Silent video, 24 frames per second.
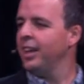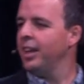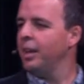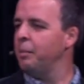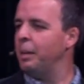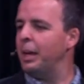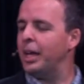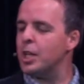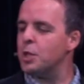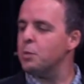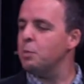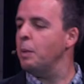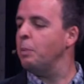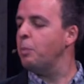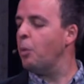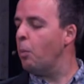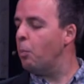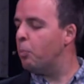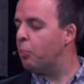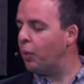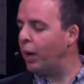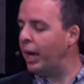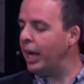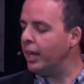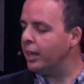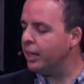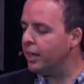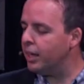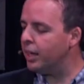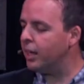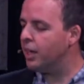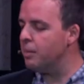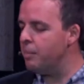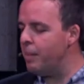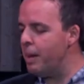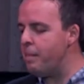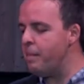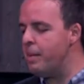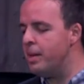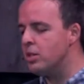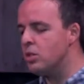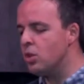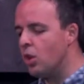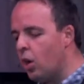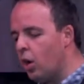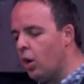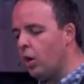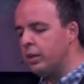Because people break their
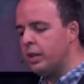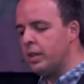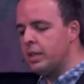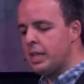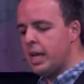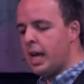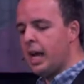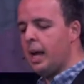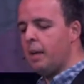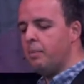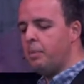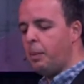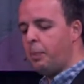commitments all the time.